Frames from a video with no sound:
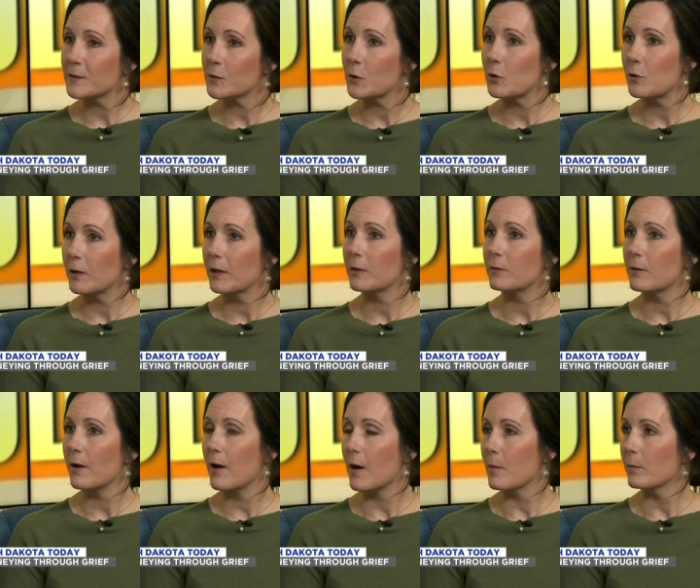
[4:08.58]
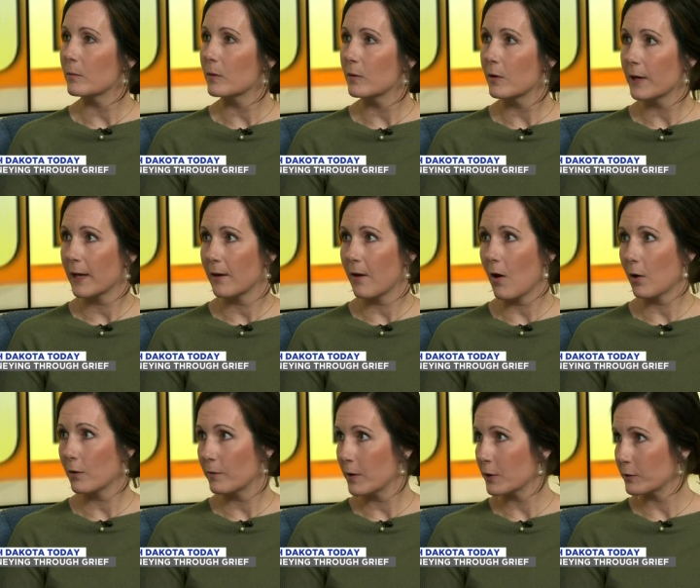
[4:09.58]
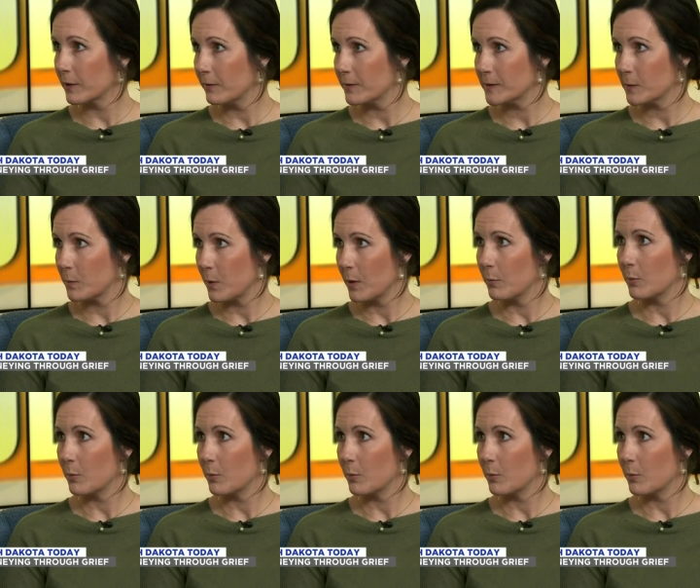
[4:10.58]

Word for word: so you can um, look at all of our grief support